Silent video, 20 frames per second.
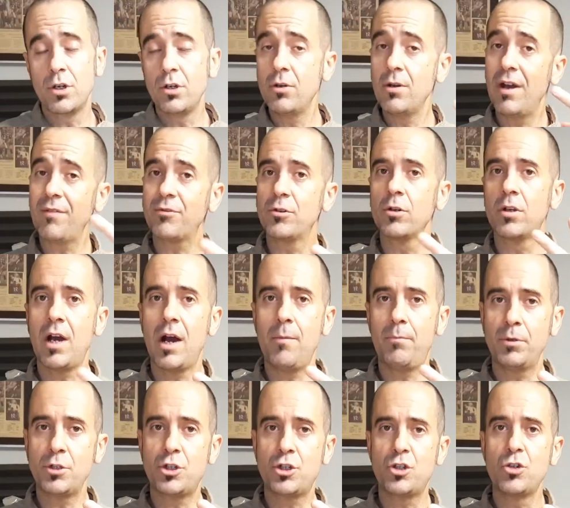You have to
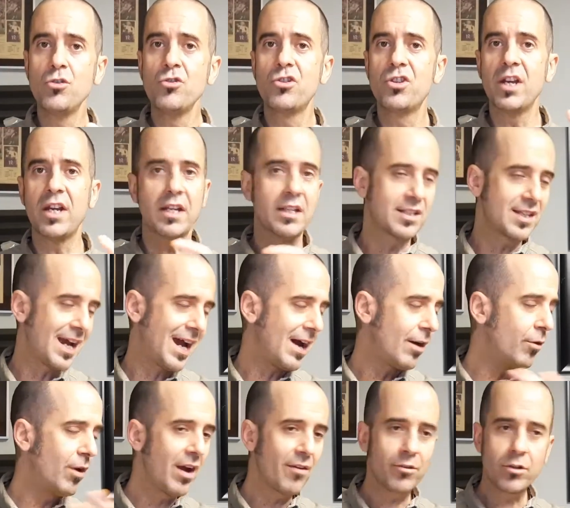accomplish two things.
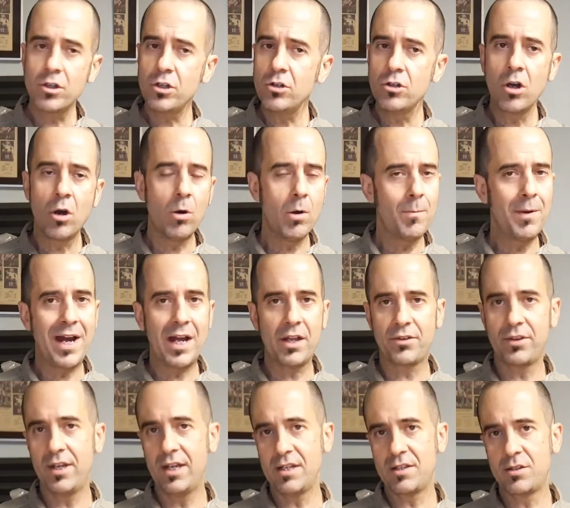However you go about
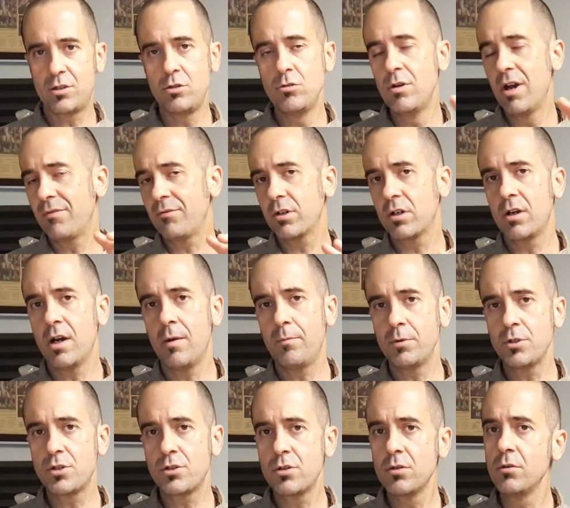this, you have to
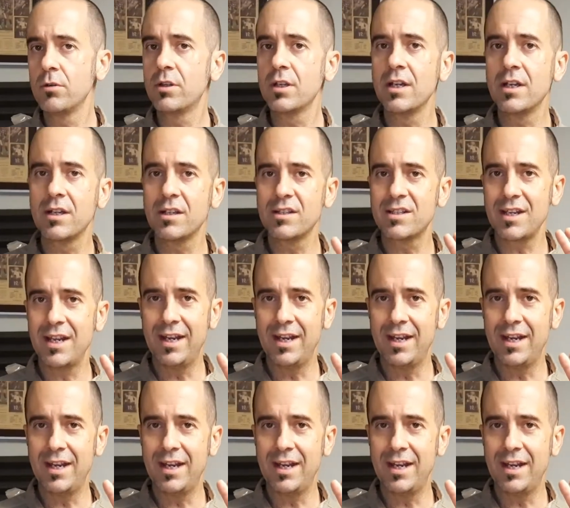accomplish two things,